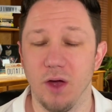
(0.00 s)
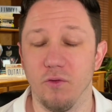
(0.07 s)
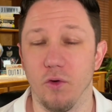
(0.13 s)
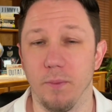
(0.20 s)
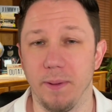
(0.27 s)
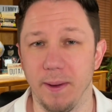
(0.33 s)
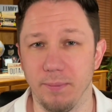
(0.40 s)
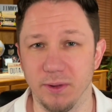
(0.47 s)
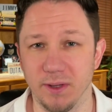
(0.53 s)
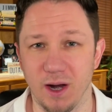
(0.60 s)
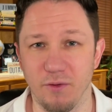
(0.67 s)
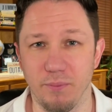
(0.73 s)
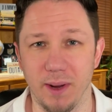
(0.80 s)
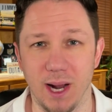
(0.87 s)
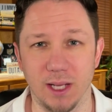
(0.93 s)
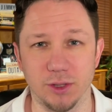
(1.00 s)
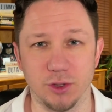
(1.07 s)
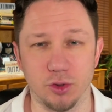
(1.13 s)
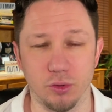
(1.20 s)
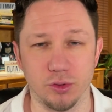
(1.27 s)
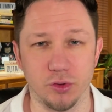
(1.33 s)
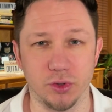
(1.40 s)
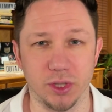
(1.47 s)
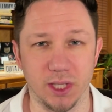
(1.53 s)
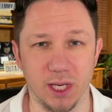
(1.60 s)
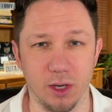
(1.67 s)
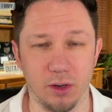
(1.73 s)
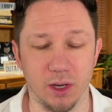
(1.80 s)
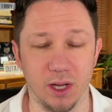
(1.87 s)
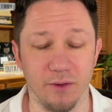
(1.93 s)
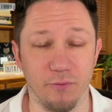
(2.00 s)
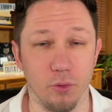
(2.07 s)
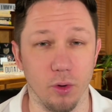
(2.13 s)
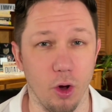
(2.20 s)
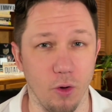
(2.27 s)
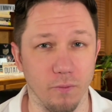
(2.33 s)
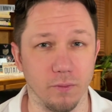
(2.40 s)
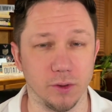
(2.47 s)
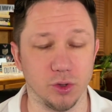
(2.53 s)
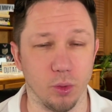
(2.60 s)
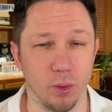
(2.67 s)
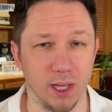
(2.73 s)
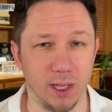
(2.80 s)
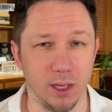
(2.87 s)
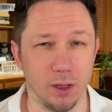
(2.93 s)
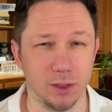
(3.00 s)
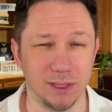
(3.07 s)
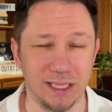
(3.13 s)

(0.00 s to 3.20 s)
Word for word: for people that have been on Social Security for over 20 years.